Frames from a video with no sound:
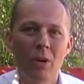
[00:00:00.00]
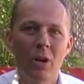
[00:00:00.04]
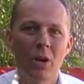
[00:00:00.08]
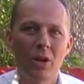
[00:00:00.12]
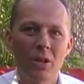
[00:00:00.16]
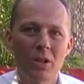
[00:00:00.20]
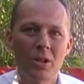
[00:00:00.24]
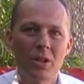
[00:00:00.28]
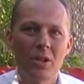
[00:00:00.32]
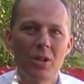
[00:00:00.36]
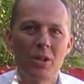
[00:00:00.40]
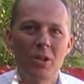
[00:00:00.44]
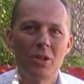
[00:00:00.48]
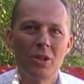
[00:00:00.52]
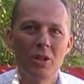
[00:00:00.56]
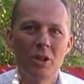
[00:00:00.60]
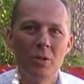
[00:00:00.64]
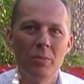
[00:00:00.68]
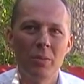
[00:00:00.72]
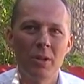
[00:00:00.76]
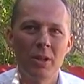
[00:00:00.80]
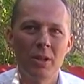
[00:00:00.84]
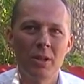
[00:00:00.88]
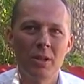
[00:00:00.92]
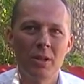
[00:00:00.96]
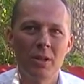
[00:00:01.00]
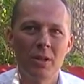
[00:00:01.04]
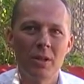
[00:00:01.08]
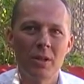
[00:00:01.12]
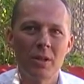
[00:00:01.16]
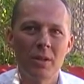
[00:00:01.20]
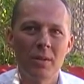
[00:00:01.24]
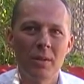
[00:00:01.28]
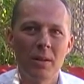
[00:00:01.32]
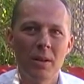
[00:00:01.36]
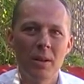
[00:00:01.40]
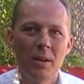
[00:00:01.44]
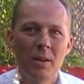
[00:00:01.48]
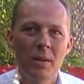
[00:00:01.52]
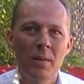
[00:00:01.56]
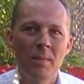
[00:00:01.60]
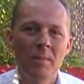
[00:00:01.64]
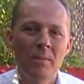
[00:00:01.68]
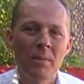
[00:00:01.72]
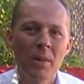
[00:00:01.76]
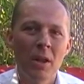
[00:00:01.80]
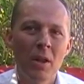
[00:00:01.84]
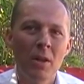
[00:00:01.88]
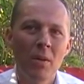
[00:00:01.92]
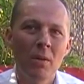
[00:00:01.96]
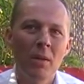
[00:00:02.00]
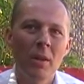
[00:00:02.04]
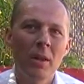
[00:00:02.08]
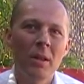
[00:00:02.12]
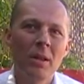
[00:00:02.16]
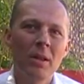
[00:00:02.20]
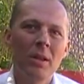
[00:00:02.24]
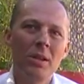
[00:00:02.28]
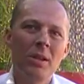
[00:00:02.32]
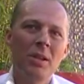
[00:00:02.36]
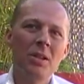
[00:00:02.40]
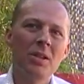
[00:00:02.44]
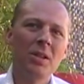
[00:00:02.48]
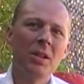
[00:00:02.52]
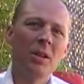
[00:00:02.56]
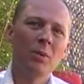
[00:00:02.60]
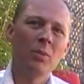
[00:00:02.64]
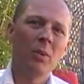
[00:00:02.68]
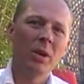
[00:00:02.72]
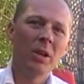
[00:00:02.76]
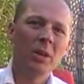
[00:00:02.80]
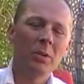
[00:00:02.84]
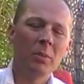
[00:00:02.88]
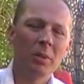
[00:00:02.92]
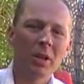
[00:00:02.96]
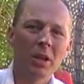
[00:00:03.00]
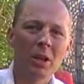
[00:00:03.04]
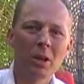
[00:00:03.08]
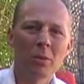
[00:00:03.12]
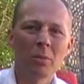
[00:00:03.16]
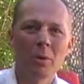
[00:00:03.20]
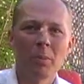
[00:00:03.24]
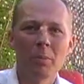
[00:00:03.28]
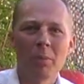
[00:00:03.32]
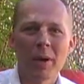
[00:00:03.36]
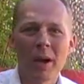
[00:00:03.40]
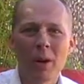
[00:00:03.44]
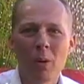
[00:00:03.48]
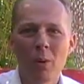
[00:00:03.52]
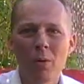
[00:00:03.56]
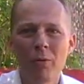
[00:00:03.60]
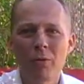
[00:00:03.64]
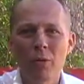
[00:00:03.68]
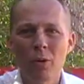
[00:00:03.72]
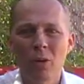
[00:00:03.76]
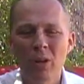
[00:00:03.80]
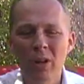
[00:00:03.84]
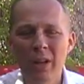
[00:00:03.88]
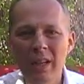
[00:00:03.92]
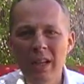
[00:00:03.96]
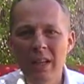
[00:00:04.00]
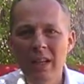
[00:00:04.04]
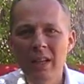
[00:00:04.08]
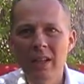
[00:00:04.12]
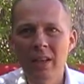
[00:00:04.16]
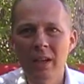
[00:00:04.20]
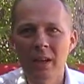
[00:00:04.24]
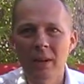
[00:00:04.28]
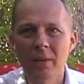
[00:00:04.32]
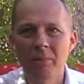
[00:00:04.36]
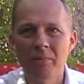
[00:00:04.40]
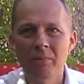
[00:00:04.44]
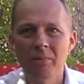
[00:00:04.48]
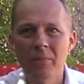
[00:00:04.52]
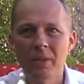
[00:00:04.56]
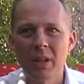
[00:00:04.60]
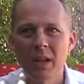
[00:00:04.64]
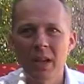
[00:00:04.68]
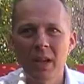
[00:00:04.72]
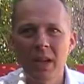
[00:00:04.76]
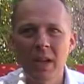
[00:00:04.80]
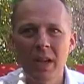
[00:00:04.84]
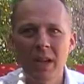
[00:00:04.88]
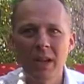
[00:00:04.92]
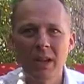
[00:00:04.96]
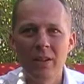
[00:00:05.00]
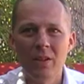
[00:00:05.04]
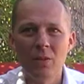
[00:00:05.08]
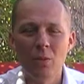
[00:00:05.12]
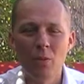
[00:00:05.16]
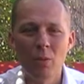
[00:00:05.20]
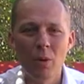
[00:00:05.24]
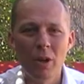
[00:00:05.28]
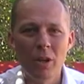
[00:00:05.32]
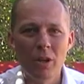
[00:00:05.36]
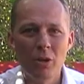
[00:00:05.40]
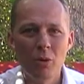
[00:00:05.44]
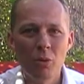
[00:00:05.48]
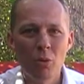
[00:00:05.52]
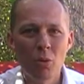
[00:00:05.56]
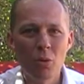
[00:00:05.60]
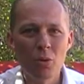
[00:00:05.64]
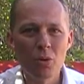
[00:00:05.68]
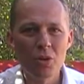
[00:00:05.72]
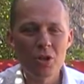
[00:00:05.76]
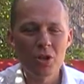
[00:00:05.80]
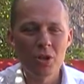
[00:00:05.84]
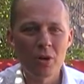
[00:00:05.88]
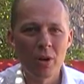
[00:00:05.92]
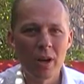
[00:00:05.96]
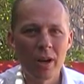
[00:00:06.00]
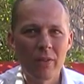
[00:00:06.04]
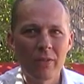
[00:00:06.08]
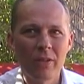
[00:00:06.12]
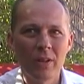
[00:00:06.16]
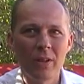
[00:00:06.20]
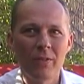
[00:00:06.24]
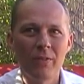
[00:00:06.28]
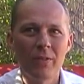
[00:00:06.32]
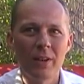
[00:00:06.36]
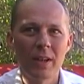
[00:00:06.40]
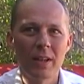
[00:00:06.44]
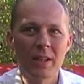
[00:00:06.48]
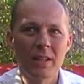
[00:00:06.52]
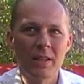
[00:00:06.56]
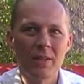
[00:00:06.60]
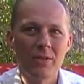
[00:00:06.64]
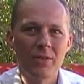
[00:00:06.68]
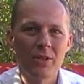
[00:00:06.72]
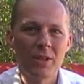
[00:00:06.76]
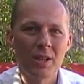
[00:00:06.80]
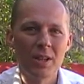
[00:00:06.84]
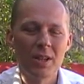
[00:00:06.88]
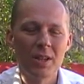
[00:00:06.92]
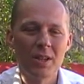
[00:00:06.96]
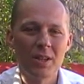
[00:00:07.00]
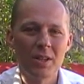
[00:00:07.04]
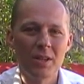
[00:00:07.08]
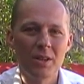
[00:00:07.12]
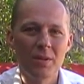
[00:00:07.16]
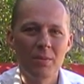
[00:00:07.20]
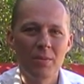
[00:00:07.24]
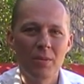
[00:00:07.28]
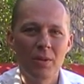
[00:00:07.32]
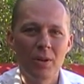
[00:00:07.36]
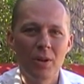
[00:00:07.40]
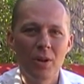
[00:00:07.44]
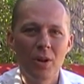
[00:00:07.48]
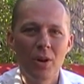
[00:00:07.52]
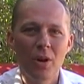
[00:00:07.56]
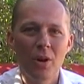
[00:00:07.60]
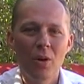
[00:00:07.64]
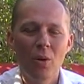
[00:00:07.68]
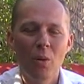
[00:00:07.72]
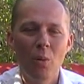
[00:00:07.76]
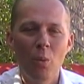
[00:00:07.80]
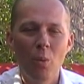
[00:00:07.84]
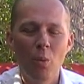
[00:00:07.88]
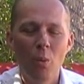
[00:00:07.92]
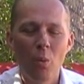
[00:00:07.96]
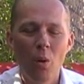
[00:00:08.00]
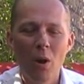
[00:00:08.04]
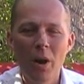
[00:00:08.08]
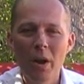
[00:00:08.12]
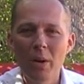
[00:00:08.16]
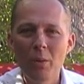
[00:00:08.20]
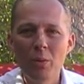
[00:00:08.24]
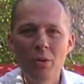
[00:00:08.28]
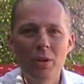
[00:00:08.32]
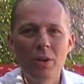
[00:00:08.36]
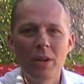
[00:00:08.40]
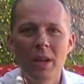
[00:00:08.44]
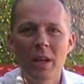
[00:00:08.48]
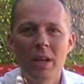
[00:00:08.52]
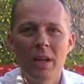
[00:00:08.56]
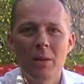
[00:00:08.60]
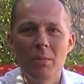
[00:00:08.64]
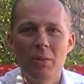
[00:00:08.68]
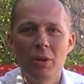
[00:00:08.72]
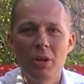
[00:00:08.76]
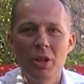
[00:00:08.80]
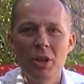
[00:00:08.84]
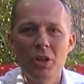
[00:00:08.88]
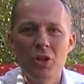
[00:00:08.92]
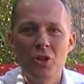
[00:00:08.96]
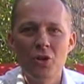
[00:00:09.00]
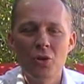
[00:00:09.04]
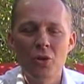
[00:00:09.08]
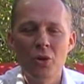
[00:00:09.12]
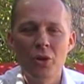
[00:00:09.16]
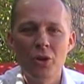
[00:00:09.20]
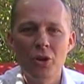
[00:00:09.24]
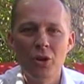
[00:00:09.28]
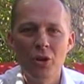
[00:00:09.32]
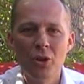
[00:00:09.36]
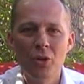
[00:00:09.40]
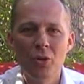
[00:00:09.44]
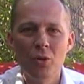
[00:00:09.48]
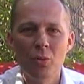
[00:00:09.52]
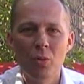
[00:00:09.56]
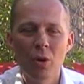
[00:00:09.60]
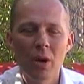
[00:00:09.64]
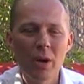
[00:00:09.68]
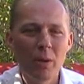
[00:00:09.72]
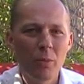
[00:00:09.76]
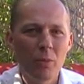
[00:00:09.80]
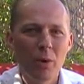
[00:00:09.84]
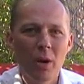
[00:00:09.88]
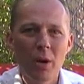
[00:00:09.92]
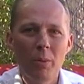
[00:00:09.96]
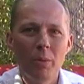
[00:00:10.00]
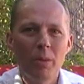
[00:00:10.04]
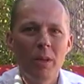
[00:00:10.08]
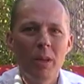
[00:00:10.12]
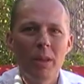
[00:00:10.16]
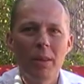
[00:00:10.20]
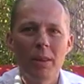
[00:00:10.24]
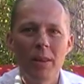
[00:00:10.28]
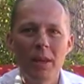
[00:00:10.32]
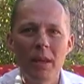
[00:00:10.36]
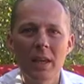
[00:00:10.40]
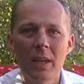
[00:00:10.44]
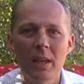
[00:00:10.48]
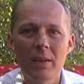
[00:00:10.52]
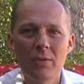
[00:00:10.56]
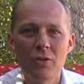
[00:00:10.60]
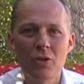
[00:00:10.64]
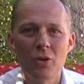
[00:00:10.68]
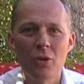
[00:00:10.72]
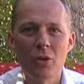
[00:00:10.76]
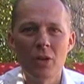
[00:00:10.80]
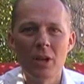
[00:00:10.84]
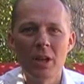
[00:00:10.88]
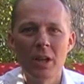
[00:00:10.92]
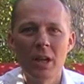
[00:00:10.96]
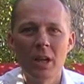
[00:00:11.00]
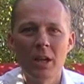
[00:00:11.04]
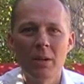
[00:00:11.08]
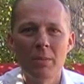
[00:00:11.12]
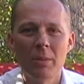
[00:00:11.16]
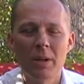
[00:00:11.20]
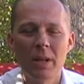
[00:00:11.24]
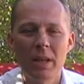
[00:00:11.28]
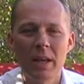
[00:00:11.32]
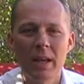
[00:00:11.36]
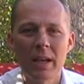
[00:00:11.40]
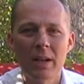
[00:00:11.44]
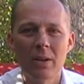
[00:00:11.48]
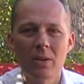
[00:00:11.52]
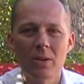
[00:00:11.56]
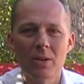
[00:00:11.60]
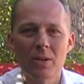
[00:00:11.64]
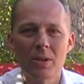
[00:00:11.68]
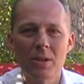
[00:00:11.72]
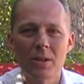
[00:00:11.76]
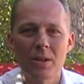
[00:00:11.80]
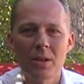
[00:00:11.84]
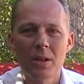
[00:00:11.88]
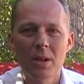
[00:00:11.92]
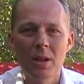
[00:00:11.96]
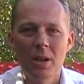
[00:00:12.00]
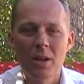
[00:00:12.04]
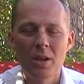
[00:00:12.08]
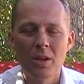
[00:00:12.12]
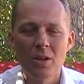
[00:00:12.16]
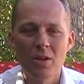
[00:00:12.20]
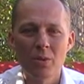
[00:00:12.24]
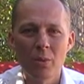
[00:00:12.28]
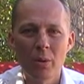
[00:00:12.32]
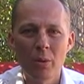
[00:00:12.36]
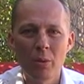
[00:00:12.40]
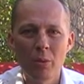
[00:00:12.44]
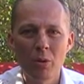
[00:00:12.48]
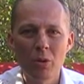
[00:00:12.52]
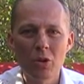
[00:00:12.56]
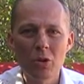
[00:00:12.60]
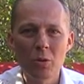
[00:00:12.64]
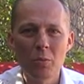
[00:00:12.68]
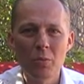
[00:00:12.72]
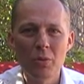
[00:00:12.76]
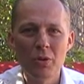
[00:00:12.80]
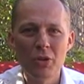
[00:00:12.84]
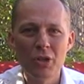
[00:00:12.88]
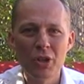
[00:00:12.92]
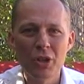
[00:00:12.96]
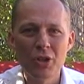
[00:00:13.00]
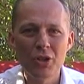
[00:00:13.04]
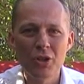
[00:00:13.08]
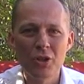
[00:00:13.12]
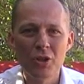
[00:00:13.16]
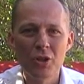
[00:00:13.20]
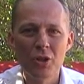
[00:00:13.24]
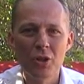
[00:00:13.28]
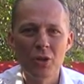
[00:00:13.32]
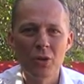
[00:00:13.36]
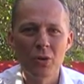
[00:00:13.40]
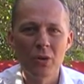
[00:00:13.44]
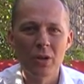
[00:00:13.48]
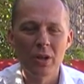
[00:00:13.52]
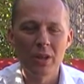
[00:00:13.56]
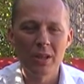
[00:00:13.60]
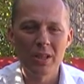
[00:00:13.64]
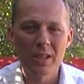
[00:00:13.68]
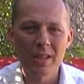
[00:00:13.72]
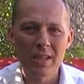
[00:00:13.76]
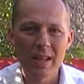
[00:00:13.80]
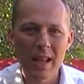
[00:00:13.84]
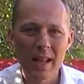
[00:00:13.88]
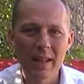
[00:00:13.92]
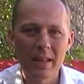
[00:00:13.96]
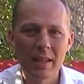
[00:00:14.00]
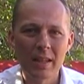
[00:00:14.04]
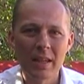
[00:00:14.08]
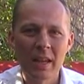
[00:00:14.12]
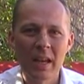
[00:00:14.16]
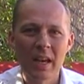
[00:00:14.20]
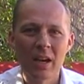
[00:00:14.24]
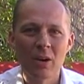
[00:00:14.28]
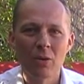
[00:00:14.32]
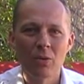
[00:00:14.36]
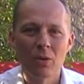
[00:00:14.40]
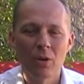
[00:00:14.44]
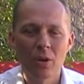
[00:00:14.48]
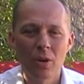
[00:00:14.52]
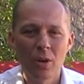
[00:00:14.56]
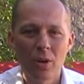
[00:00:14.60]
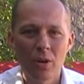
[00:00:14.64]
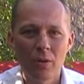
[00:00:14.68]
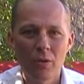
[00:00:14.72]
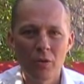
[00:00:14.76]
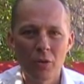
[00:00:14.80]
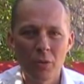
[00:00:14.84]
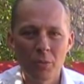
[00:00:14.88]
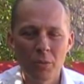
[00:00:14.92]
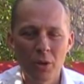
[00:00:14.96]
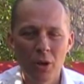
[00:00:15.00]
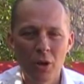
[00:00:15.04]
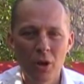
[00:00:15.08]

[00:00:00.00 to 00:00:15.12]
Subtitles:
marketers into your business. You see, when you become a powerful leader and when you also have an effective system, why wouldn't anybody join you? Why would they think of joining anybody else? So we want to position you standing out from the